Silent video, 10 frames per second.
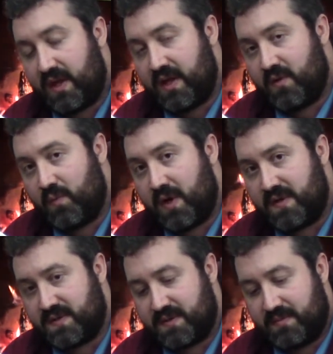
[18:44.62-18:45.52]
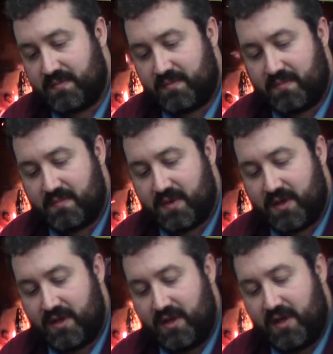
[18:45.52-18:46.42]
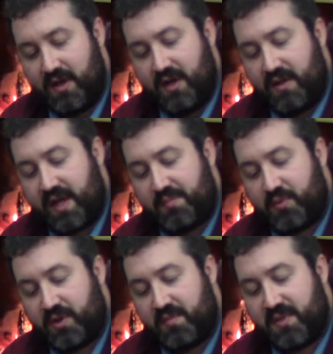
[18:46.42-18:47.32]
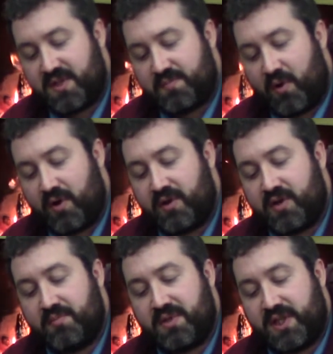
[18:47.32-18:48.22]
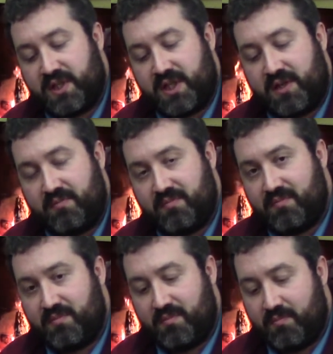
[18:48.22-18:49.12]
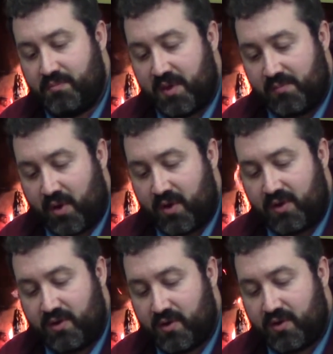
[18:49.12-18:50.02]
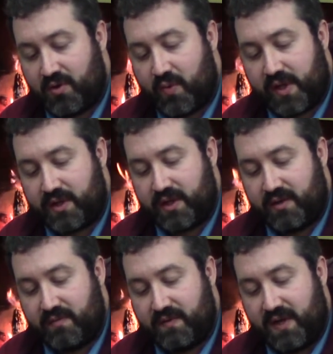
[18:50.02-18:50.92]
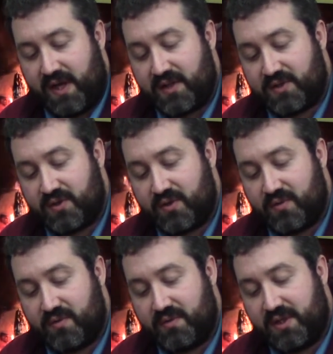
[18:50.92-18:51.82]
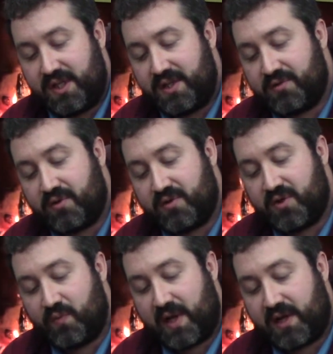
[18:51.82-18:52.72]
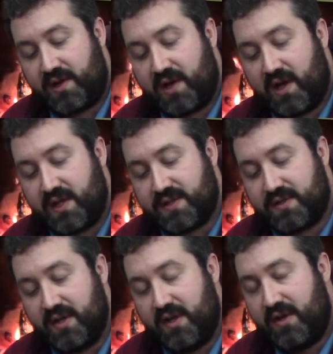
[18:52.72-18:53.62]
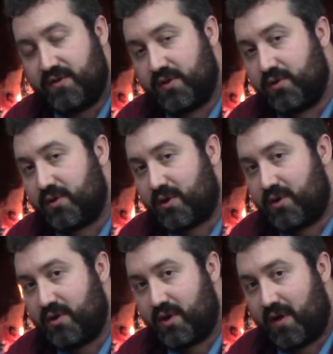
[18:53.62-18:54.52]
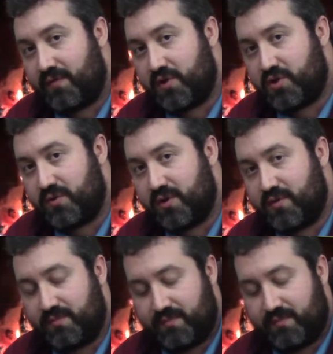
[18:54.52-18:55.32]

It was. That bullet missed Martin completely, but Martin learned quickly, and soon he learned to recognize the look of the shooter.